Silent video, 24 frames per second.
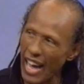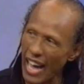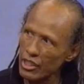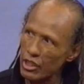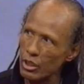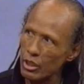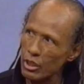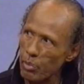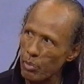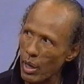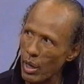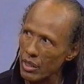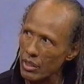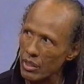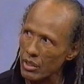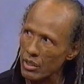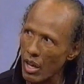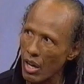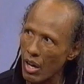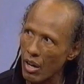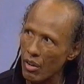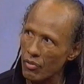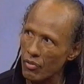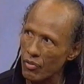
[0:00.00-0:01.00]
aspect
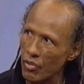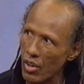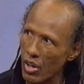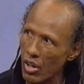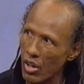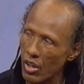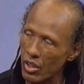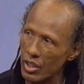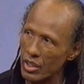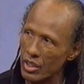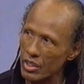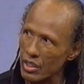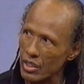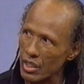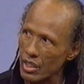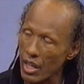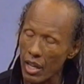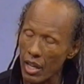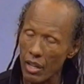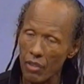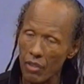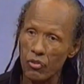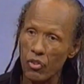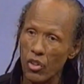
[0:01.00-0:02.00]
of holistic
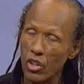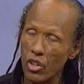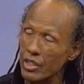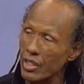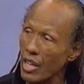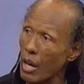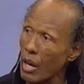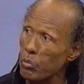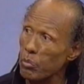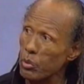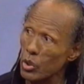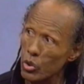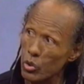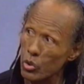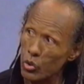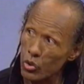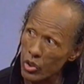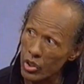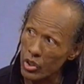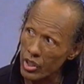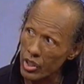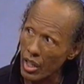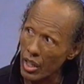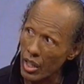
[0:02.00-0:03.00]
health. For example,
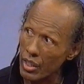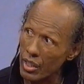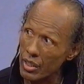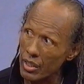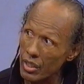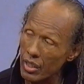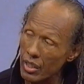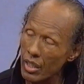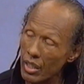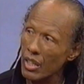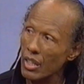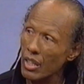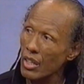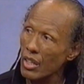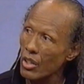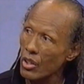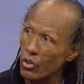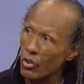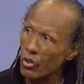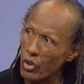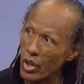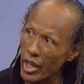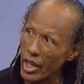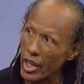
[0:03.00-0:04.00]
nutrition,
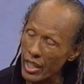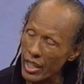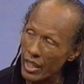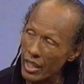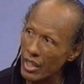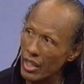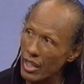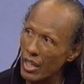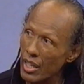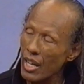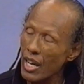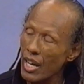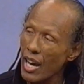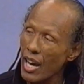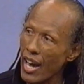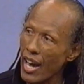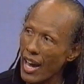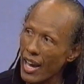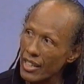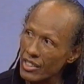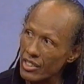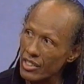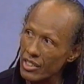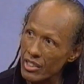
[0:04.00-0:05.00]
Reiki,
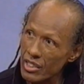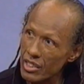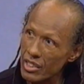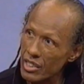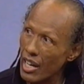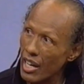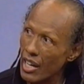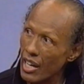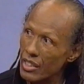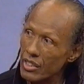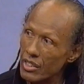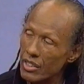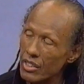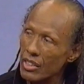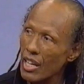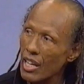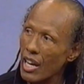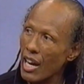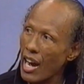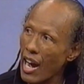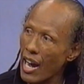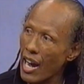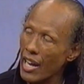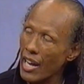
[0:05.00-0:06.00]

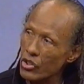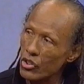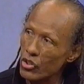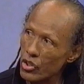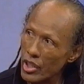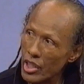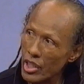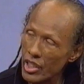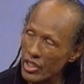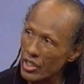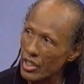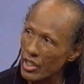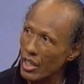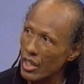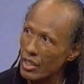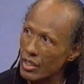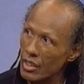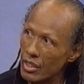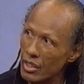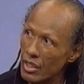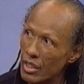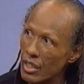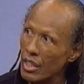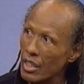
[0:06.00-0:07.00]
exercise,
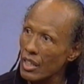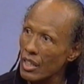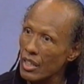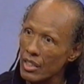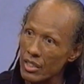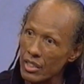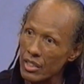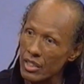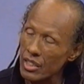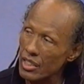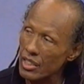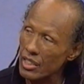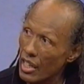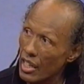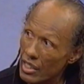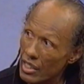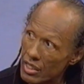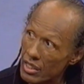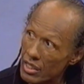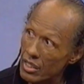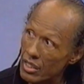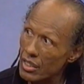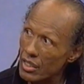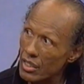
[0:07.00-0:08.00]
hydration,
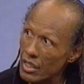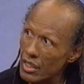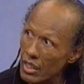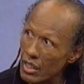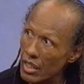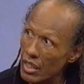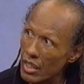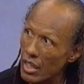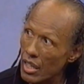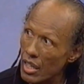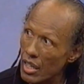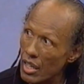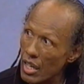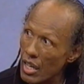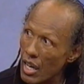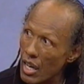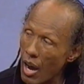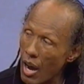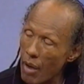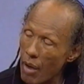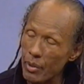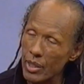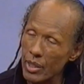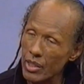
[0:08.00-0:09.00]
sex.
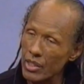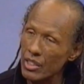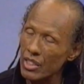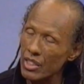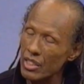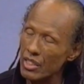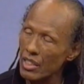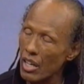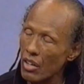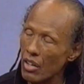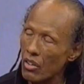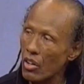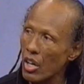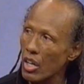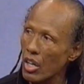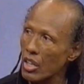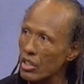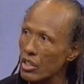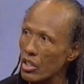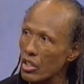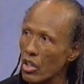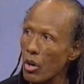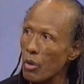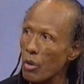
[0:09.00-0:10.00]
I mean, these are all
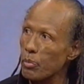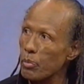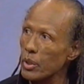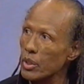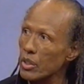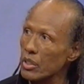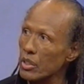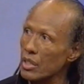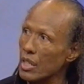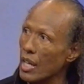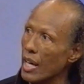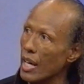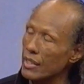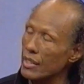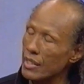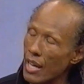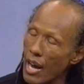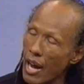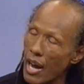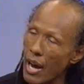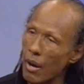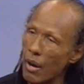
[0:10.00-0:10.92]
therapies that